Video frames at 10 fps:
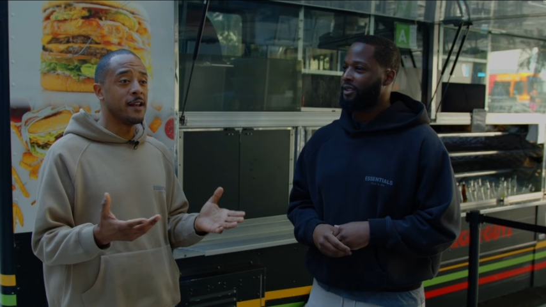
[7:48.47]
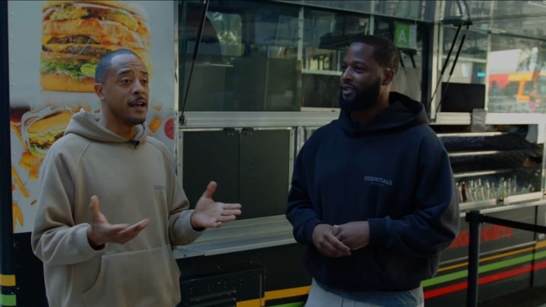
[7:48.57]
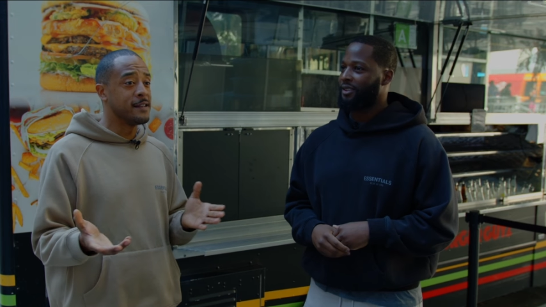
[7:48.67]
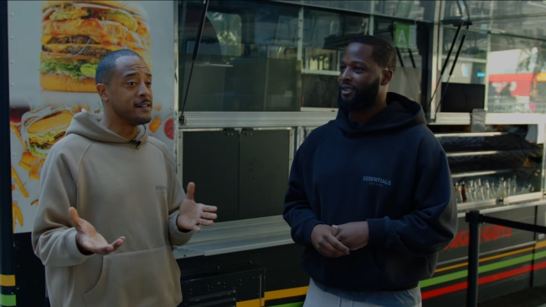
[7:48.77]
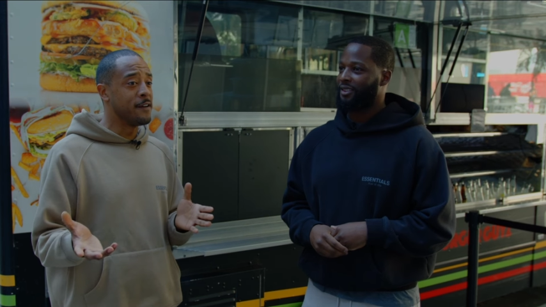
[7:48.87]
Speaker 1: and
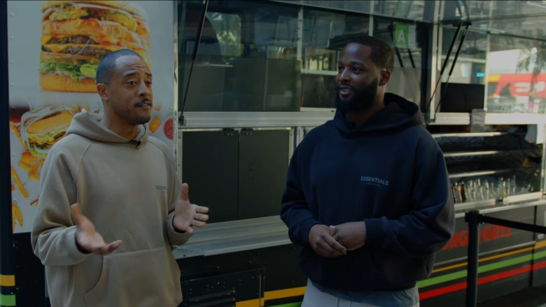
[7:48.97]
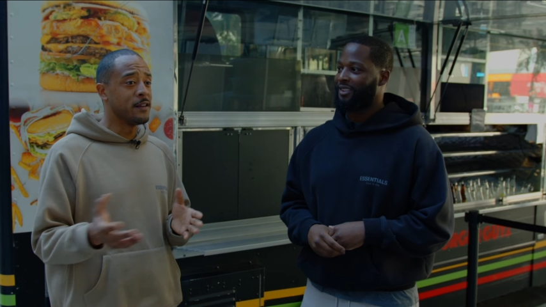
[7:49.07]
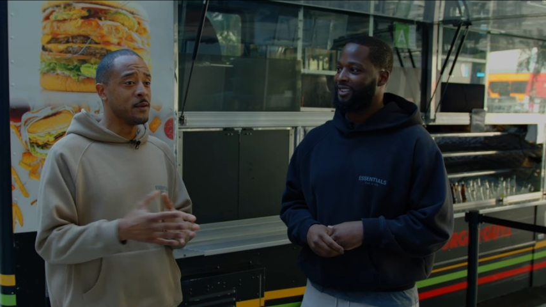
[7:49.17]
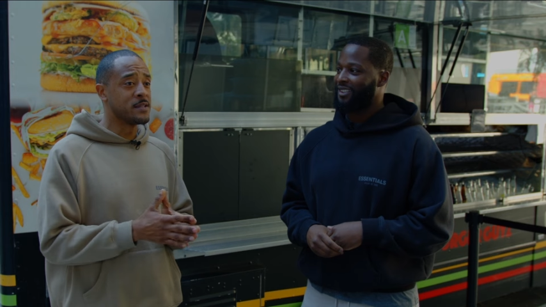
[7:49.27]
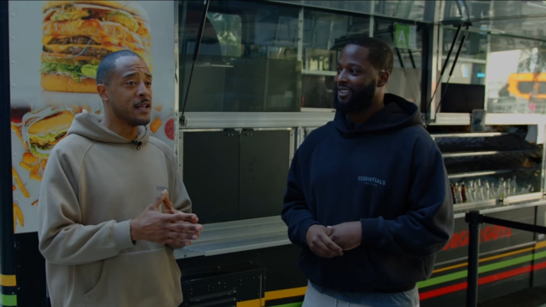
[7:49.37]
I definitely
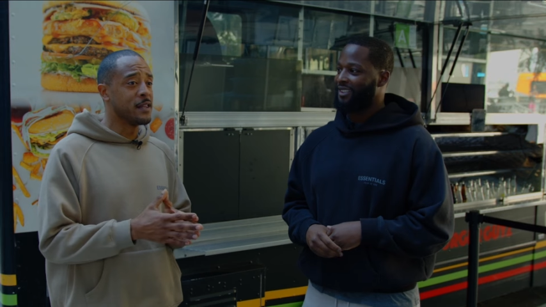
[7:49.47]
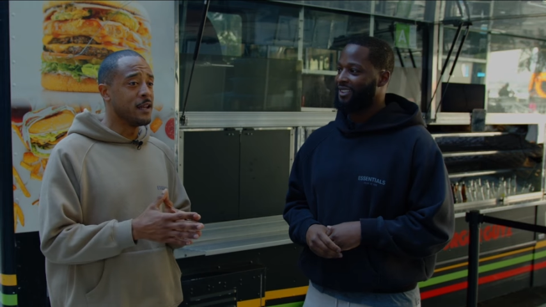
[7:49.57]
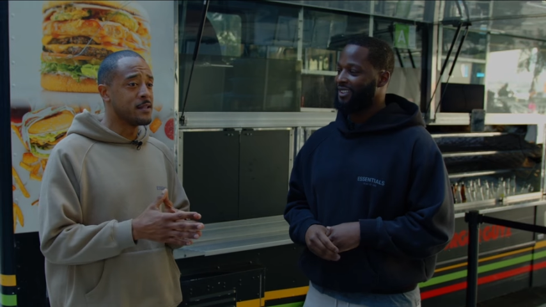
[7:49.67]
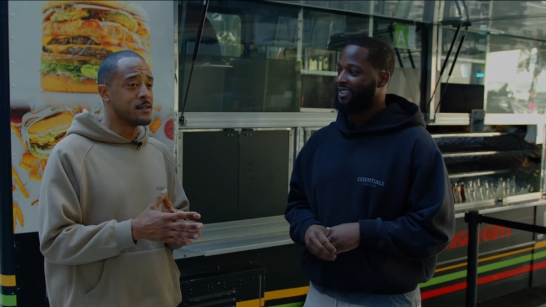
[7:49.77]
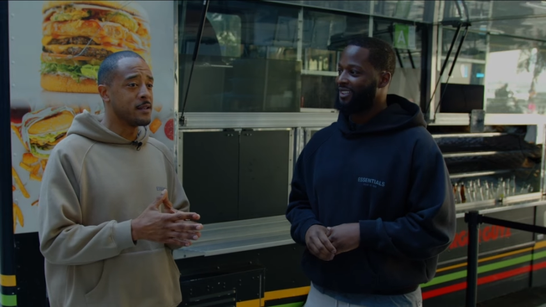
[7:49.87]
would say that
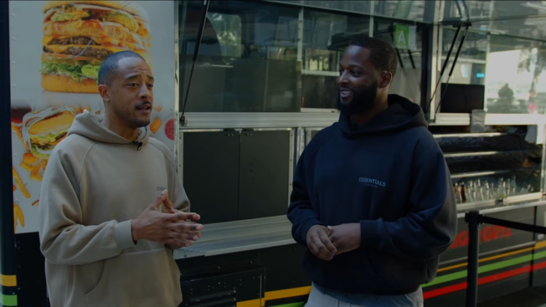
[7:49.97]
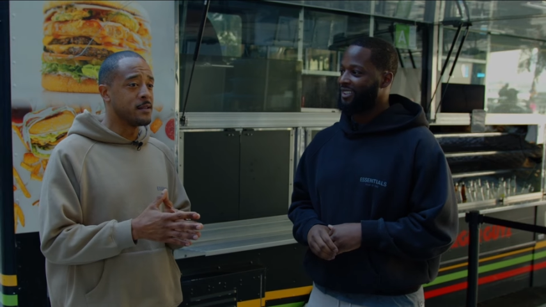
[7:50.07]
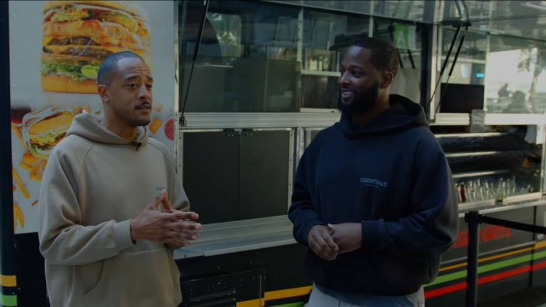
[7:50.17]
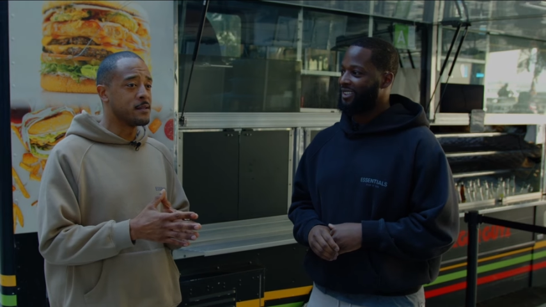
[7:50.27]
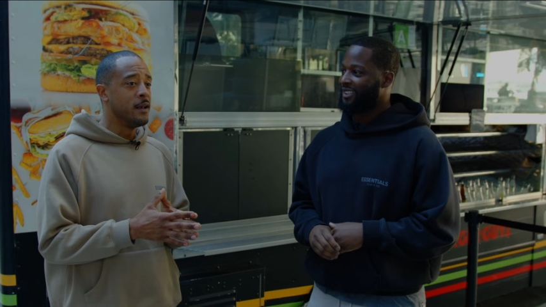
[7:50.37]
it's
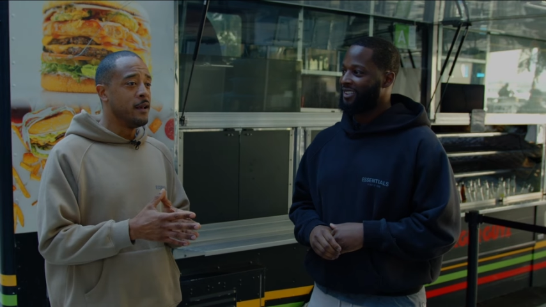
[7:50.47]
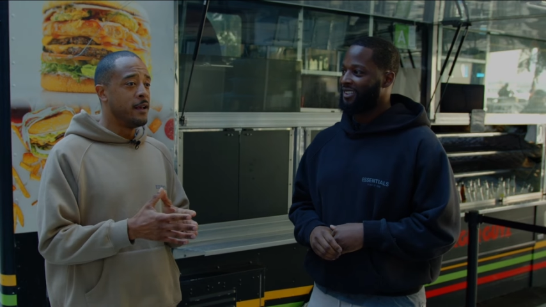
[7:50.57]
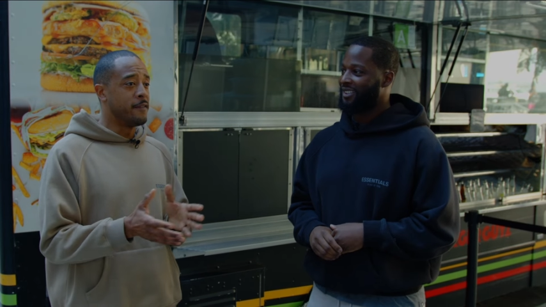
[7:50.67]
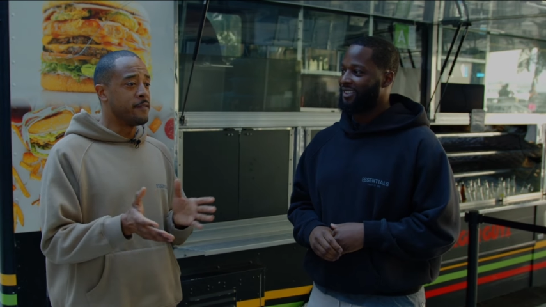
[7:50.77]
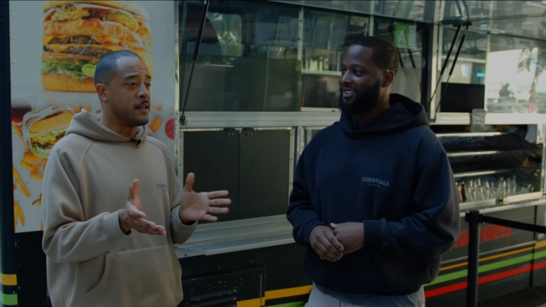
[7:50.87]
it's
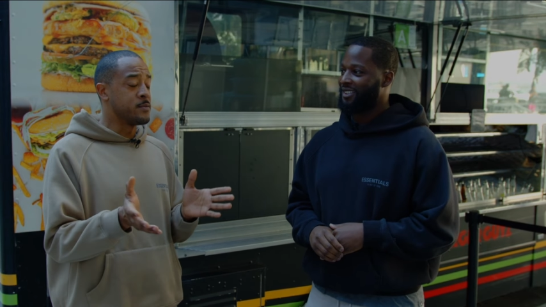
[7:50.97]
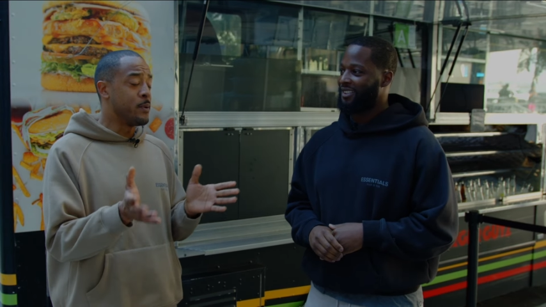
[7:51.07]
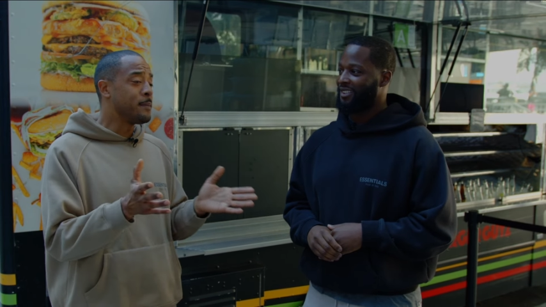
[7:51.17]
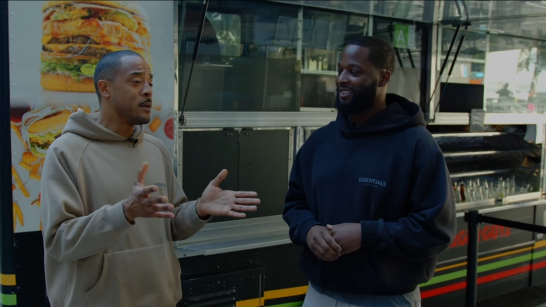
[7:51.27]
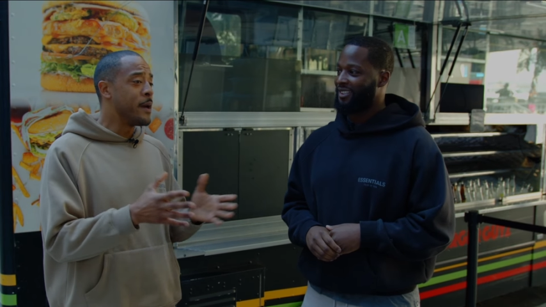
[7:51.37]
if it's
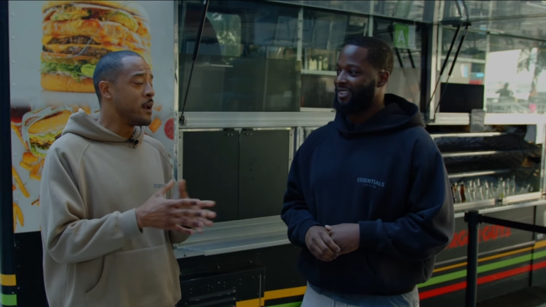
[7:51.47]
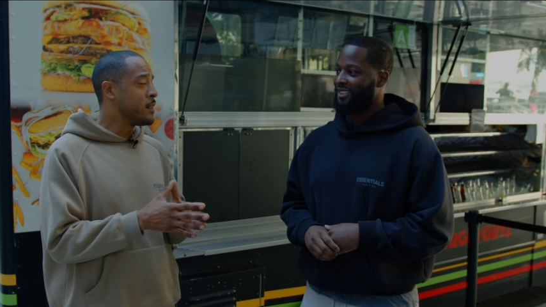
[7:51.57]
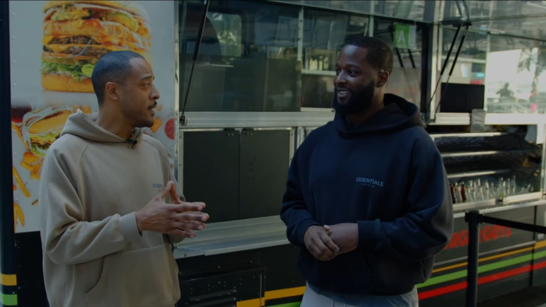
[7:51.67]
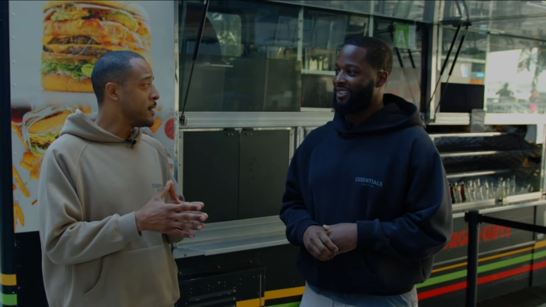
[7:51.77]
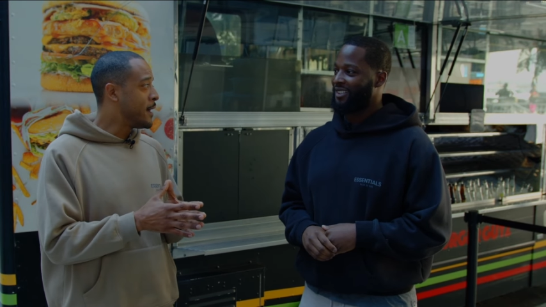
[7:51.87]
probably better than
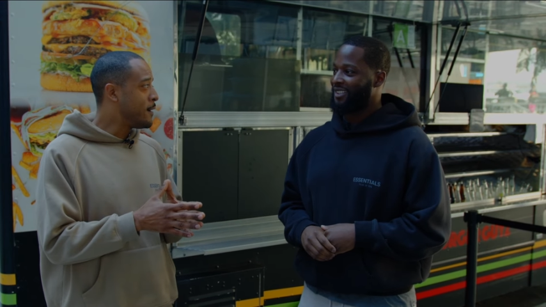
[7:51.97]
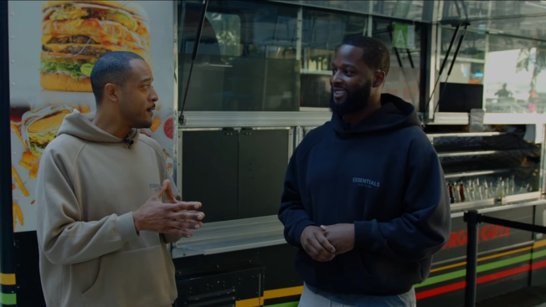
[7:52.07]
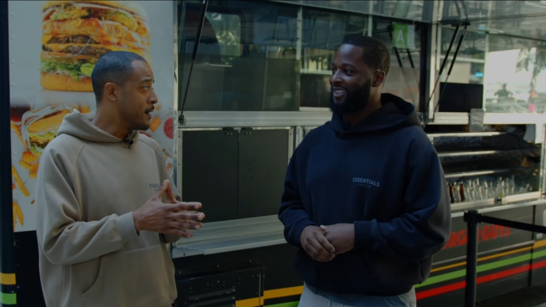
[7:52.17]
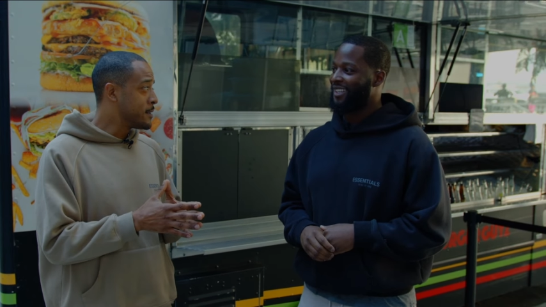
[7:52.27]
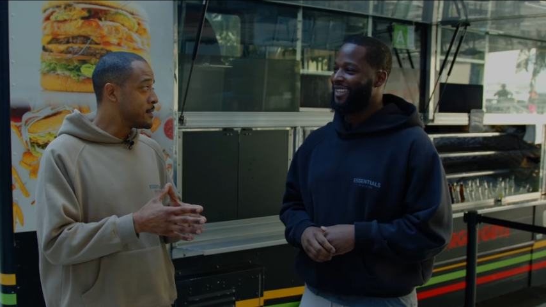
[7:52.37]
in and out
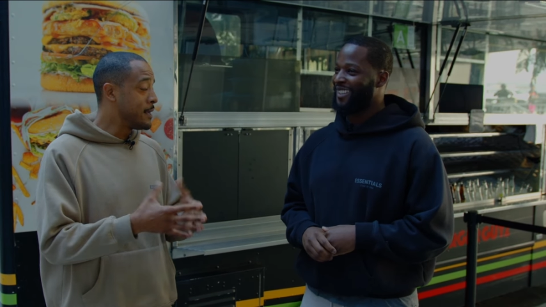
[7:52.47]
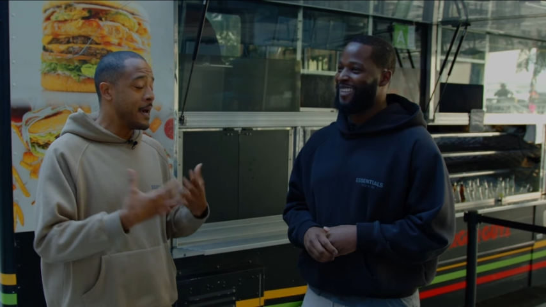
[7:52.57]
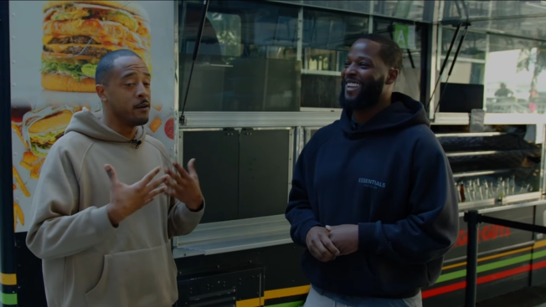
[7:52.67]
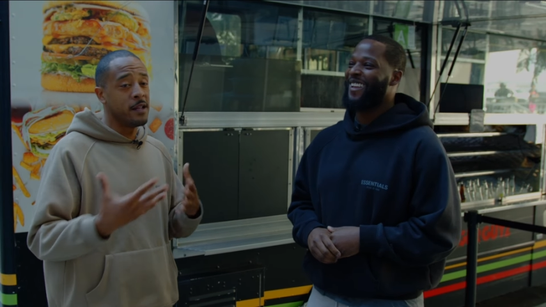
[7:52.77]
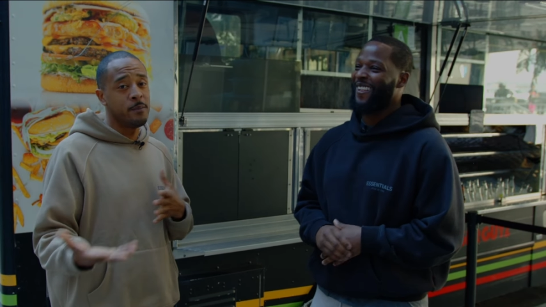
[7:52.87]
Honestly, yeah. I
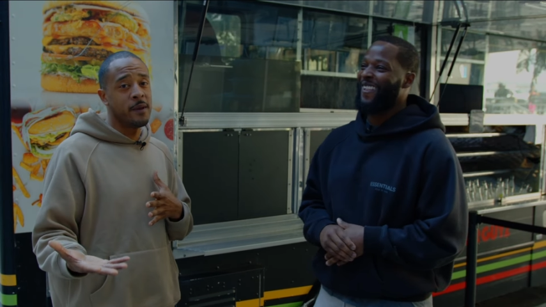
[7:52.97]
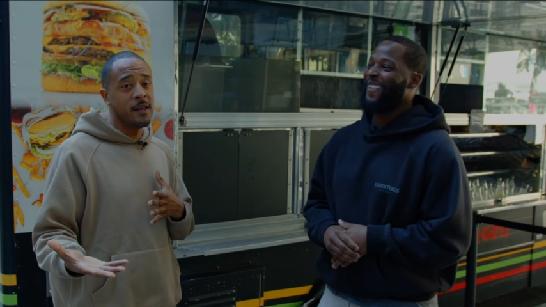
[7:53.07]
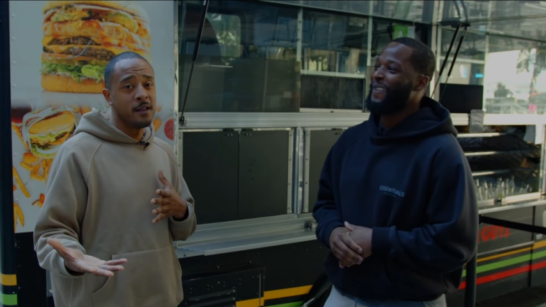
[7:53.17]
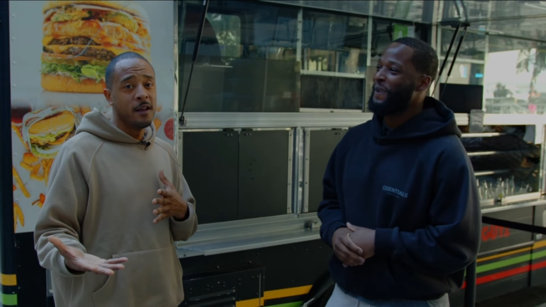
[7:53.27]
don't eat meat,